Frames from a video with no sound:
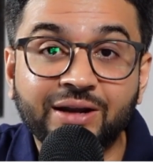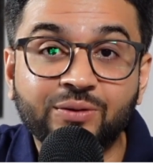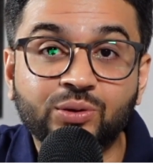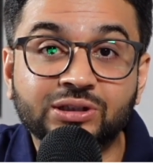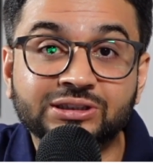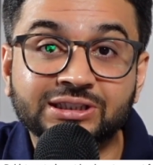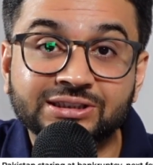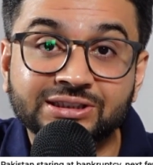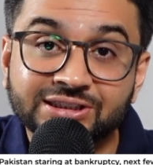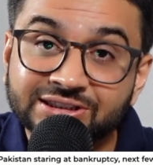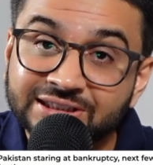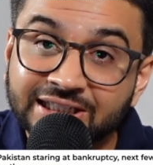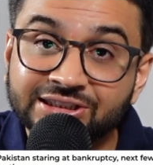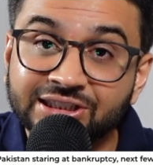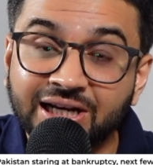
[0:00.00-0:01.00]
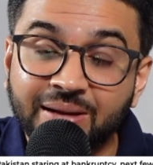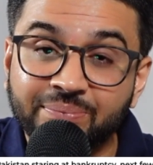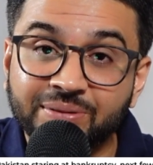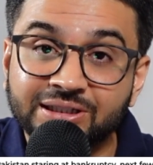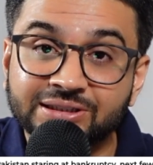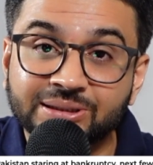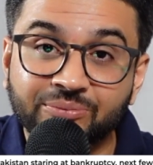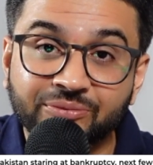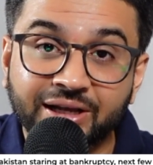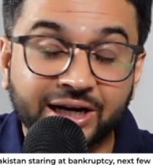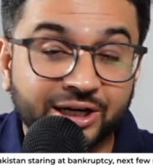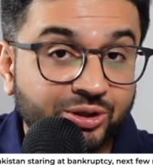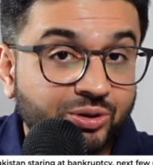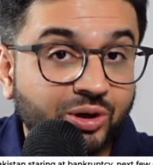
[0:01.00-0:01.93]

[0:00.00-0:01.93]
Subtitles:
versus recession happening somewhere. And you